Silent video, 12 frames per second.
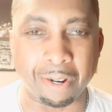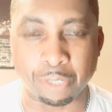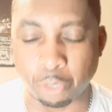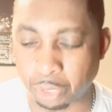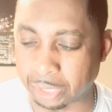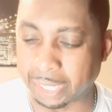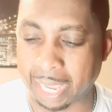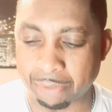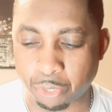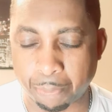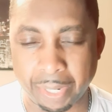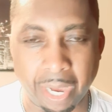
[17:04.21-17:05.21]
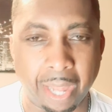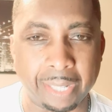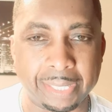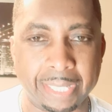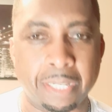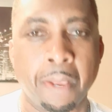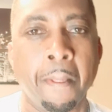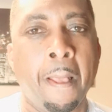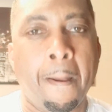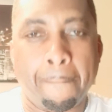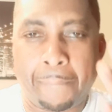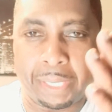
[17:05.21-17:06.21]
of school because they have so many holidays.
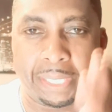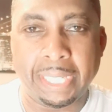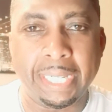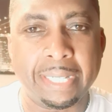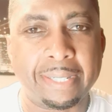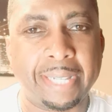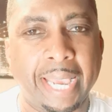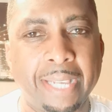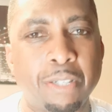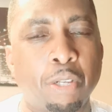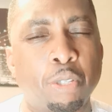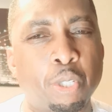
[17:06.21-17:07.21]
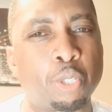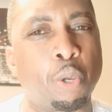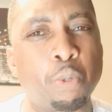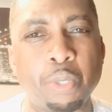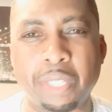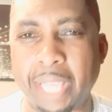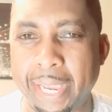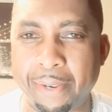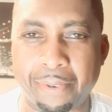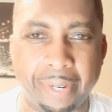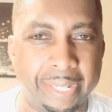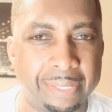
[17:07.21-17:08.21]
But these days are so
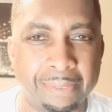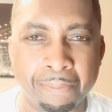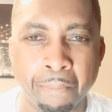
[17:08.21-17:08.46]
sacred